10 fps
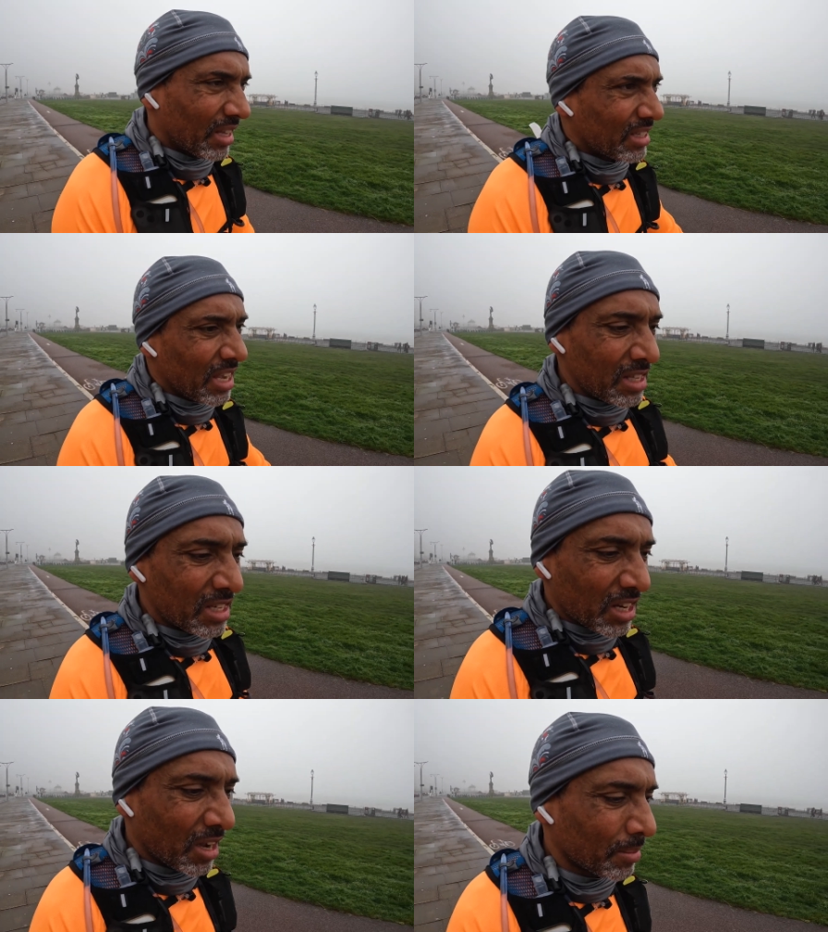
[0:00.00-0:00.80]
10
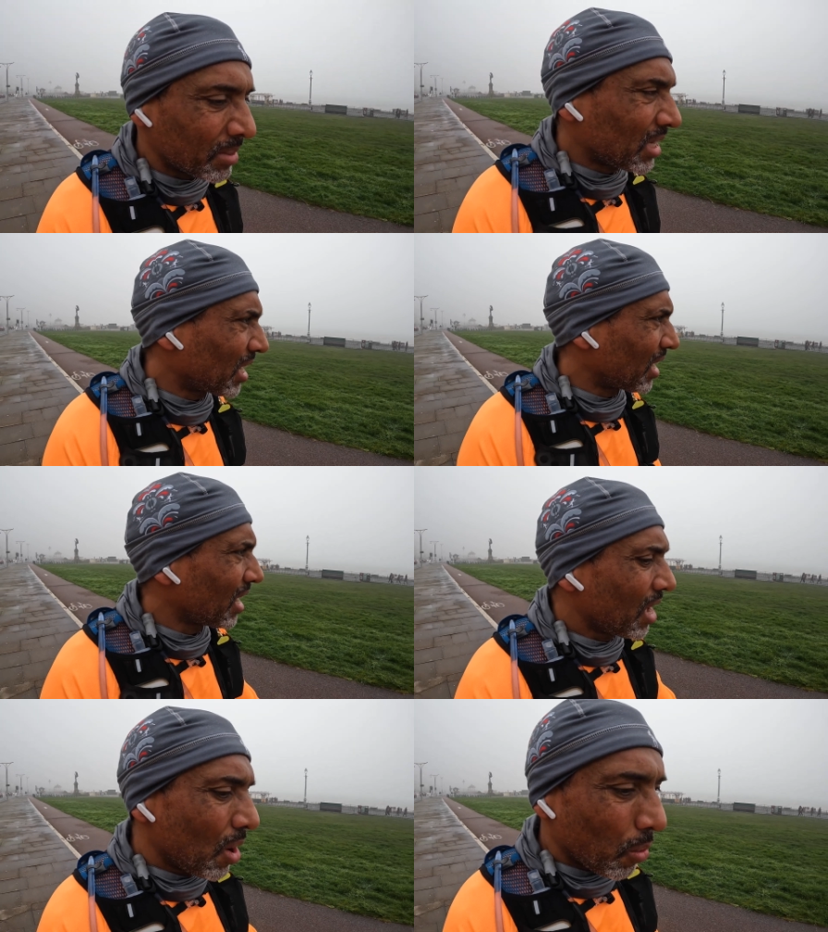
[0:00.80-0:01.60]
times
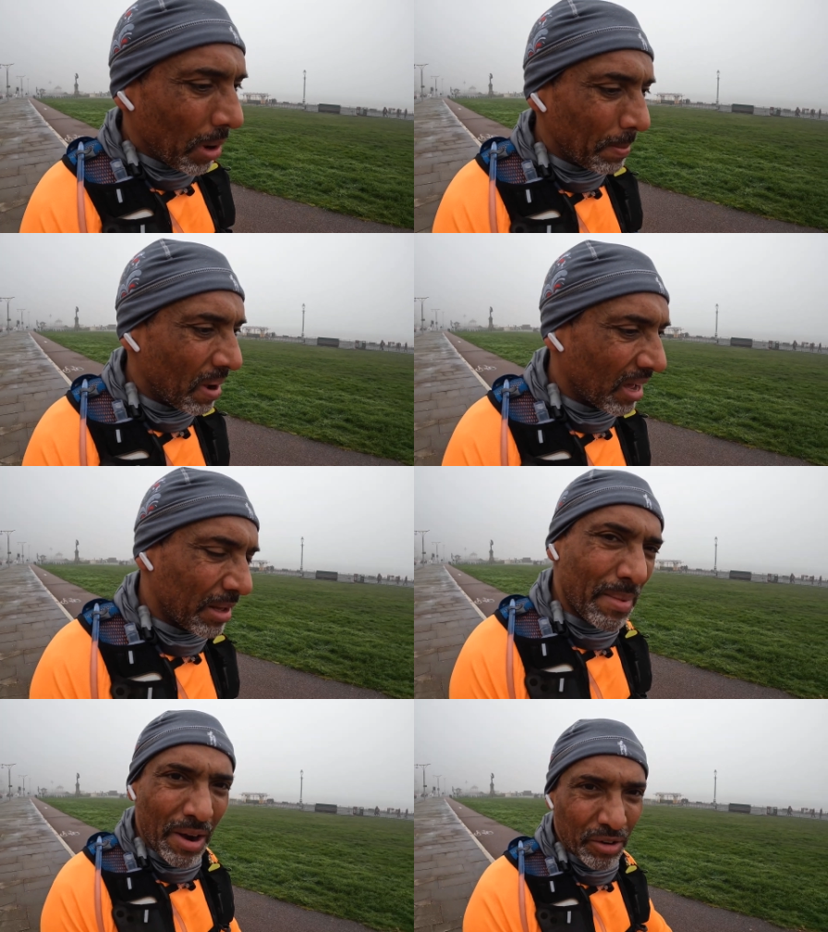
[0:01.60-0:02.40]
1 mile at
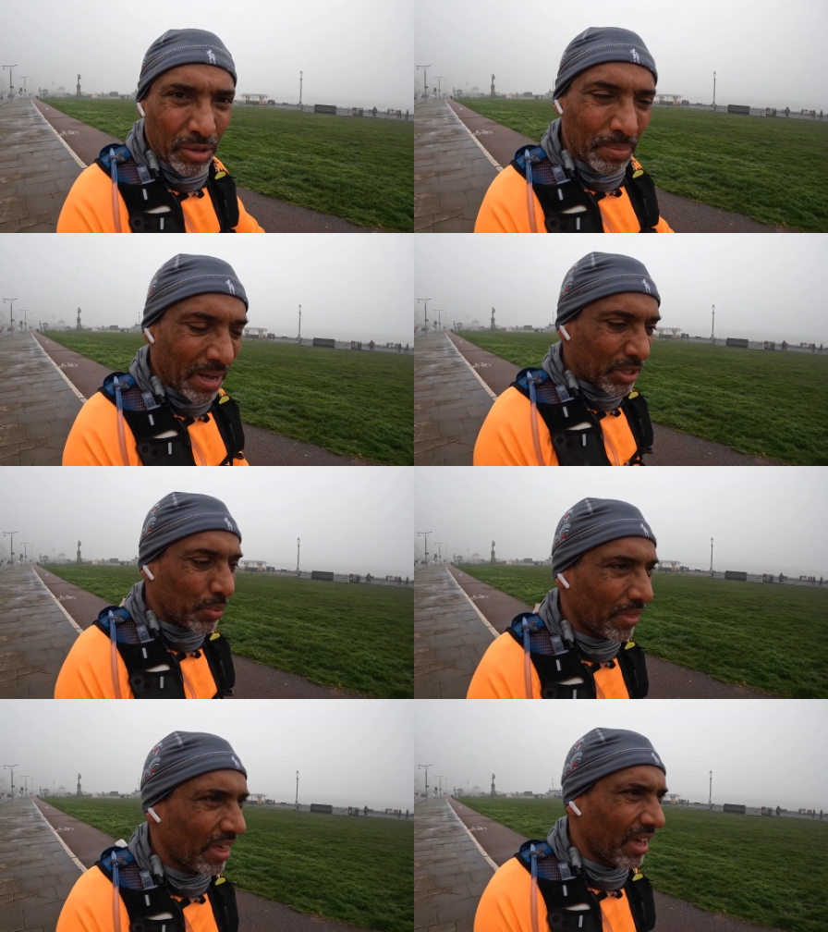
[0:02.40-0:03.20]
marathon pace
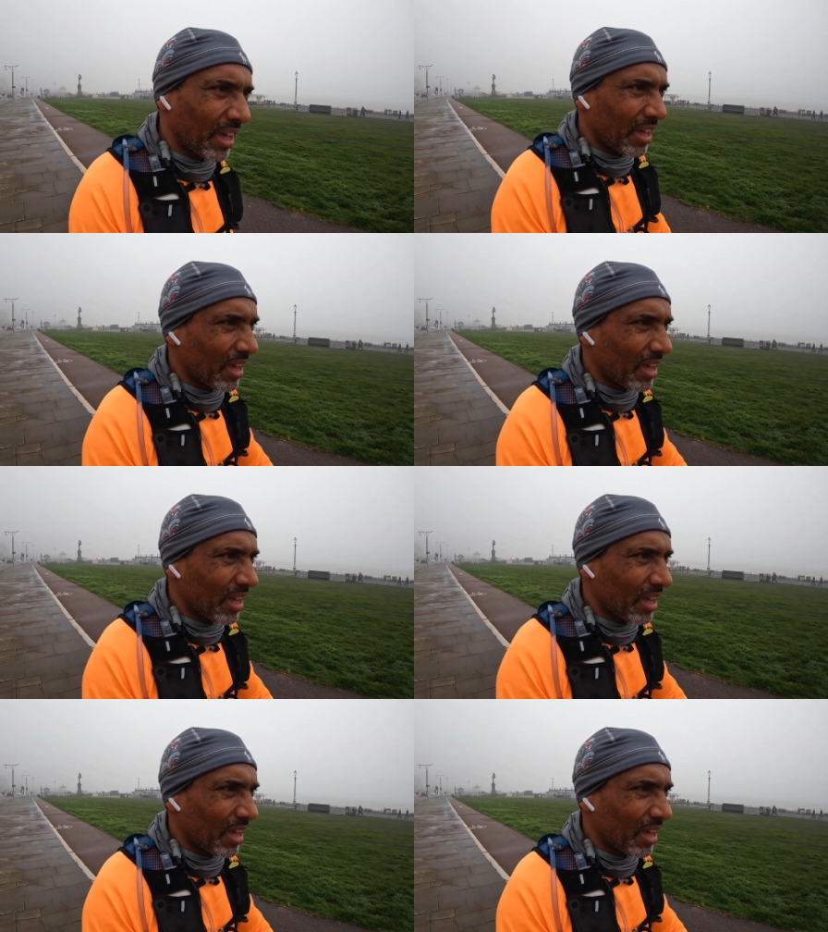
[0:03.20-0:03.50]
with a